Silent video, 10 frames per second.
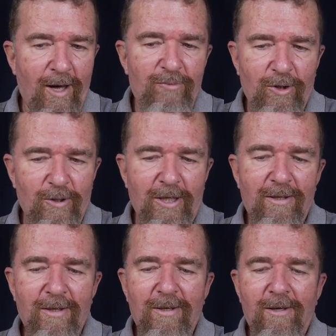
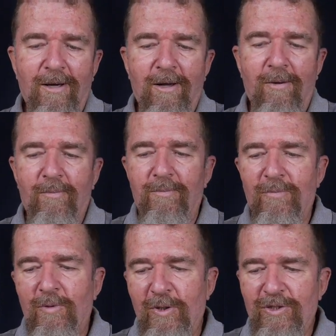optically. Um,
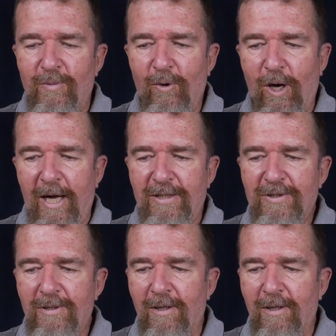you'd be surprised.